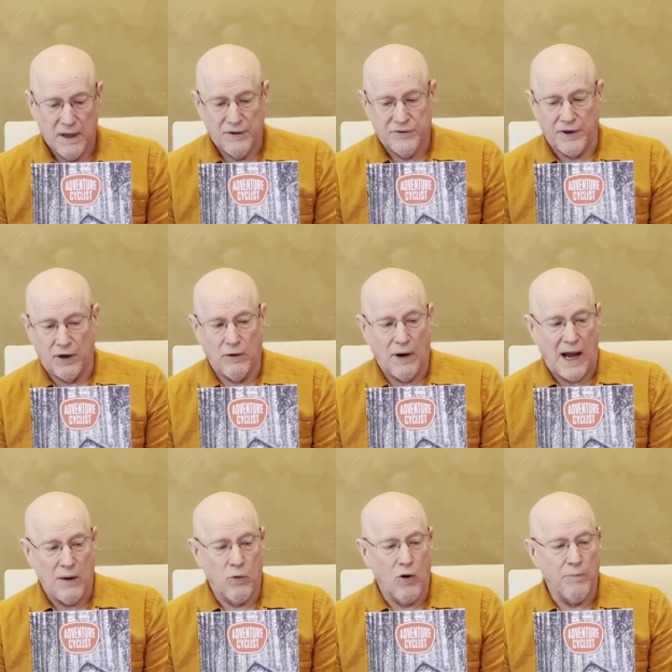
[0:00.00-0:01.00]
So I
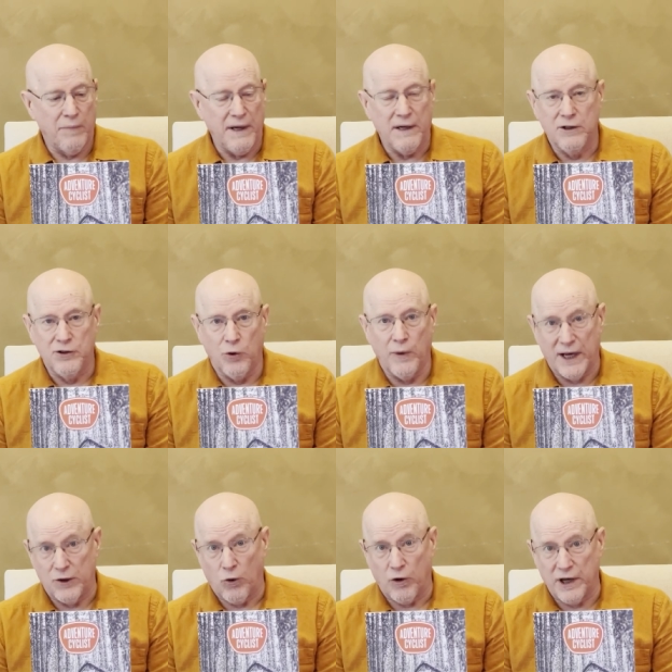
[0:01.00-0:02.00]
won't be doing
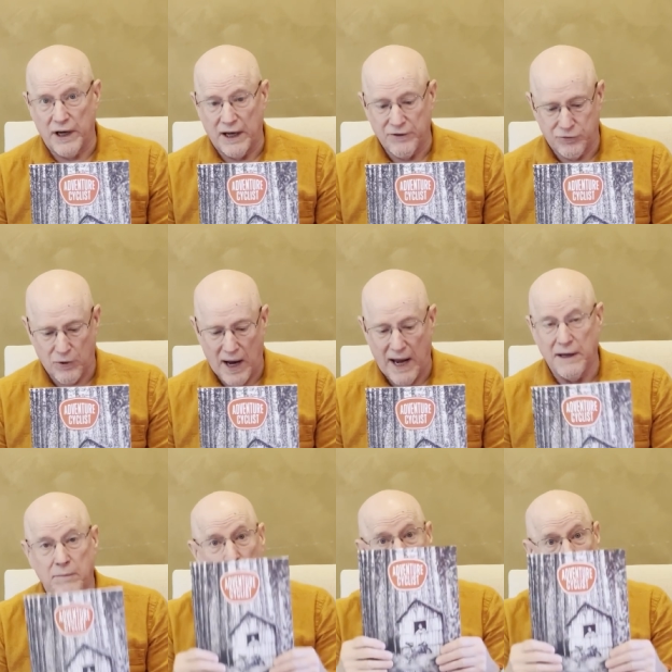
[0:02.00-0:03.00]
an organized ride,
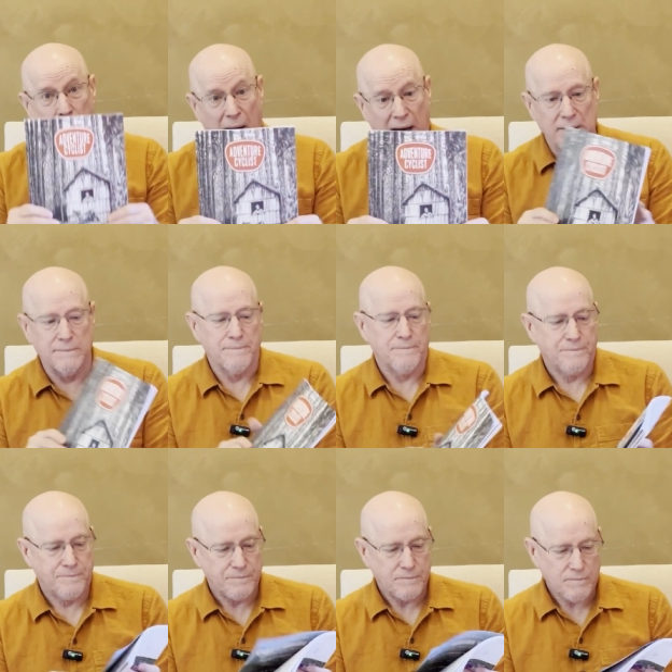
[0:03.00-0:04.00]
but
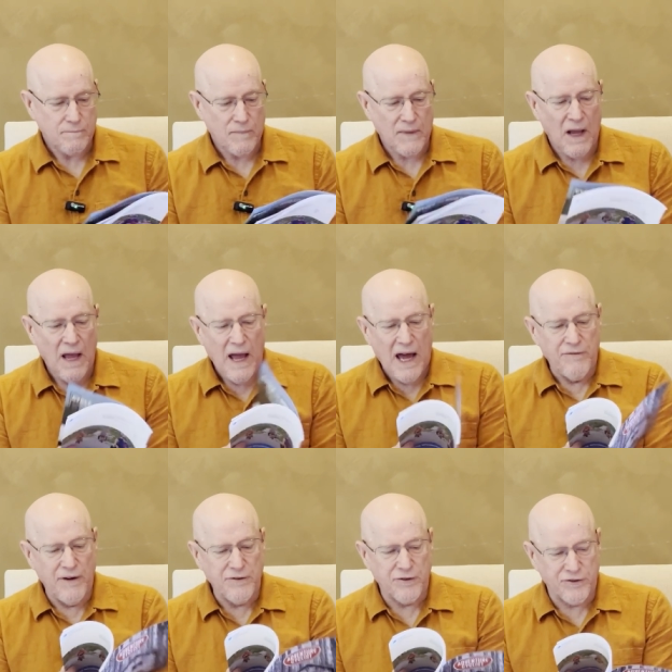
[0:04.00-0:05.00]

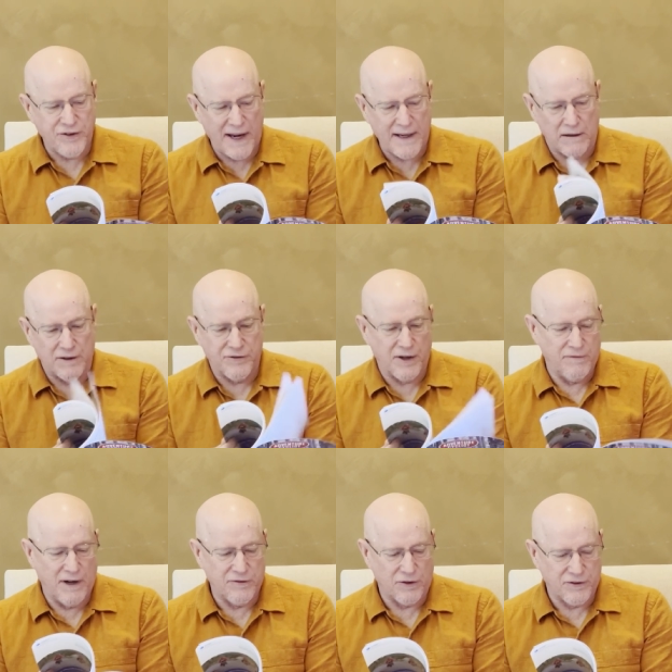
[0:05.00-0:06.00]
Adventure Cyclist,
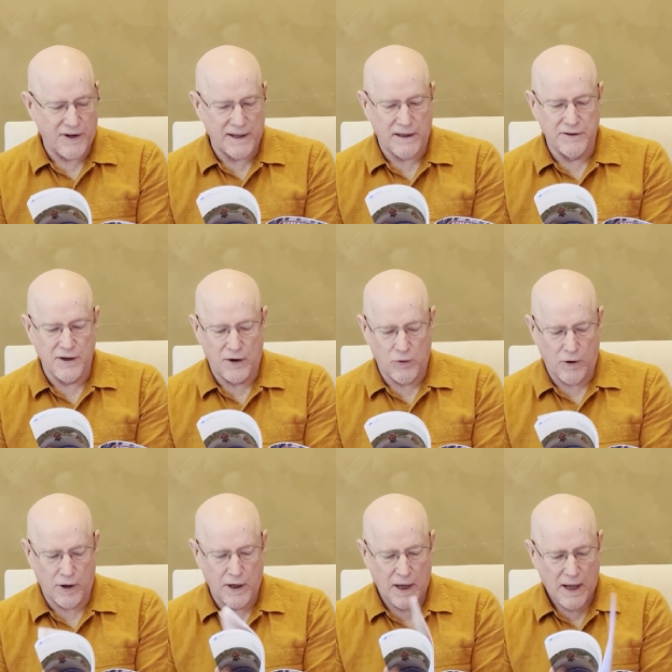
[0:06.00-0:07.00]

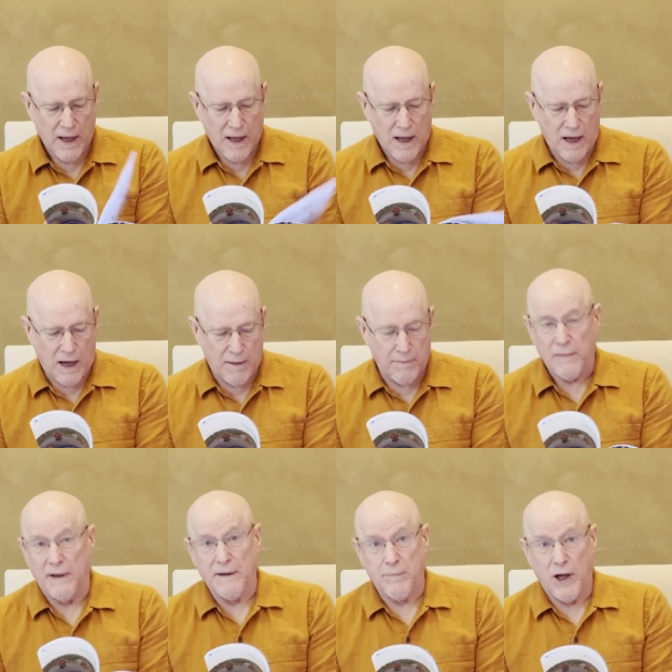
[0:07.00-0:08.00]
adventurecycling.org, um,
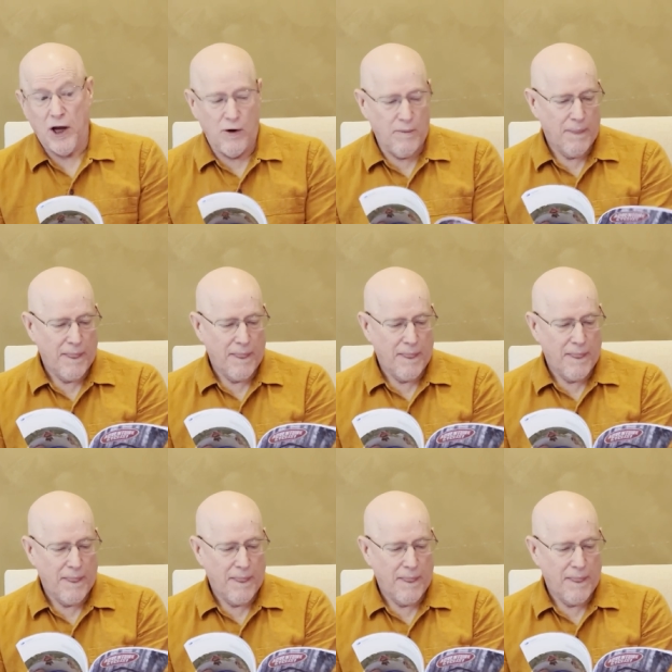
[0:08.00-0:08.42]
link below,